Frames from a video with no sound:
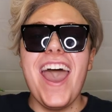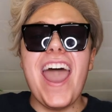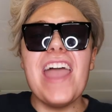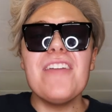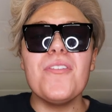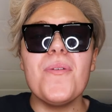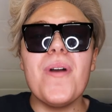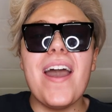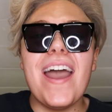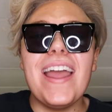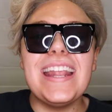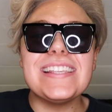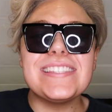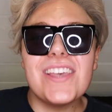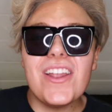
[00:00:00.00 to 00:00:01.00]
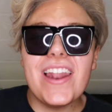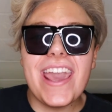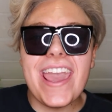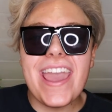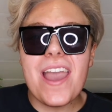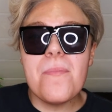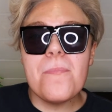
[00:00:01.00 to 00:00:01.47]
Hi everyone, it's Ollie,
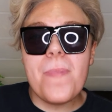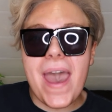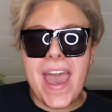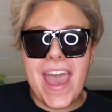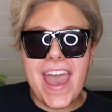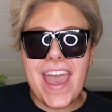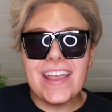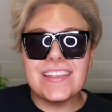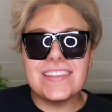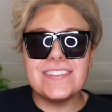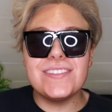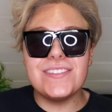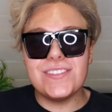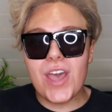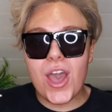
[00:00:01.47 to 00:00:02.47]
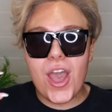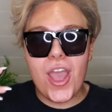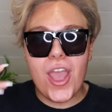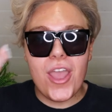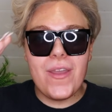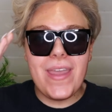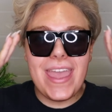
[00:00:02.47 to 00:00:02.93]
I'm back.
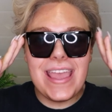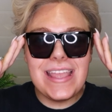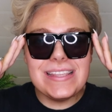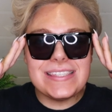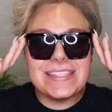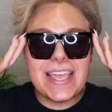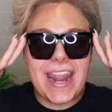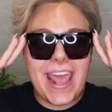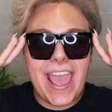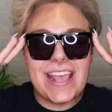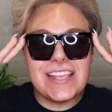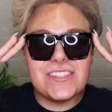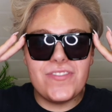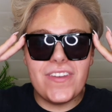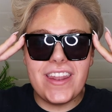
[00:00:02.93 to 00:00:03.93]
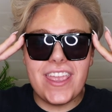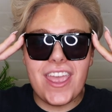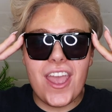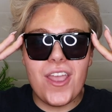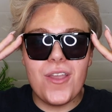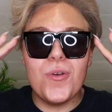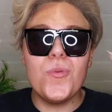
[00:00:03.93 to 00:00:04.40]
So, in today's
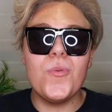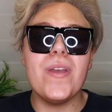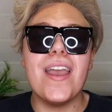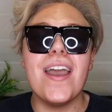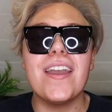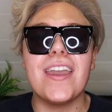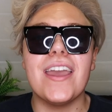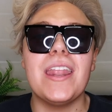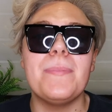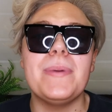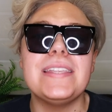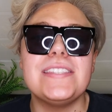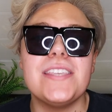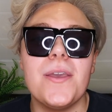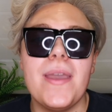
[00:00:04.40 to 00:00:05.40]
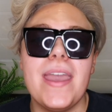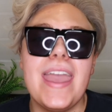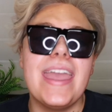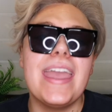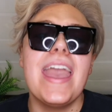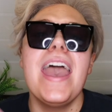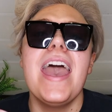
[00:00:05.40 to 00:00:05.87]
video, we are gonna be
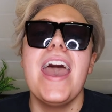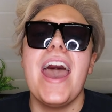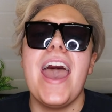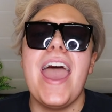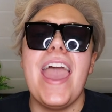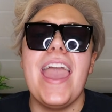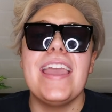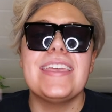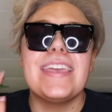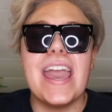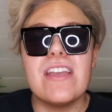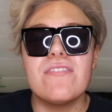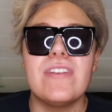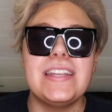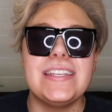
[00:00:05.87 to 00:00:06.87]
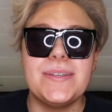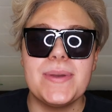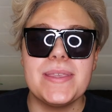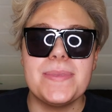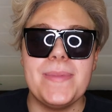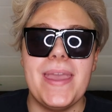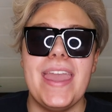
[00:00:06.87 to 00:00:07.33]
doing a get ready
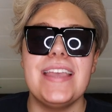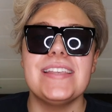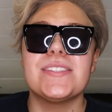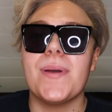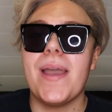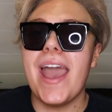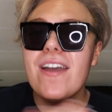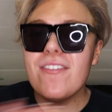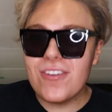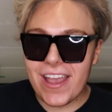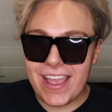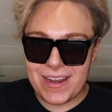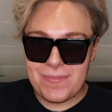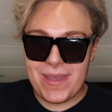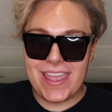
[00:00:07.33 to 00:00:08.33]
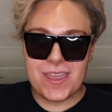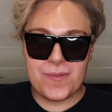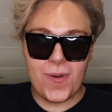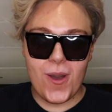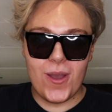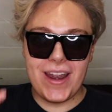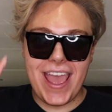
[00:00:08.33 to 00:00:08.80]
with me. So I haven't got any
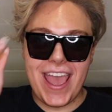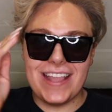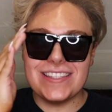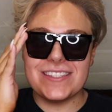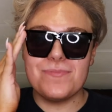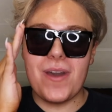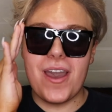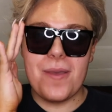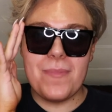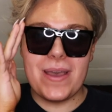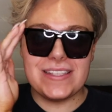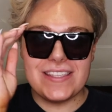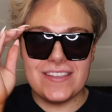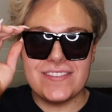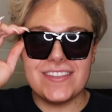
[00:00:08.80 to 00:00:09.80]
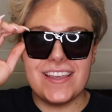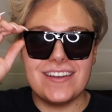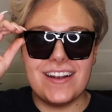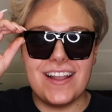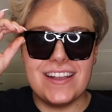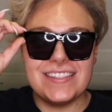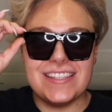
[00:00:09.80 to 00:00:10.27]
makeup on, hence my massive
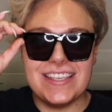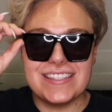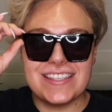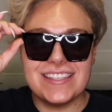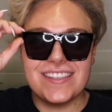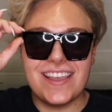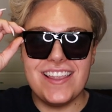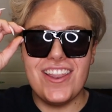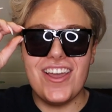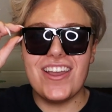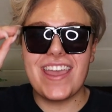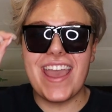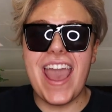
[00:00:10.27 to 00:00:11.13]
sunglasses, because I look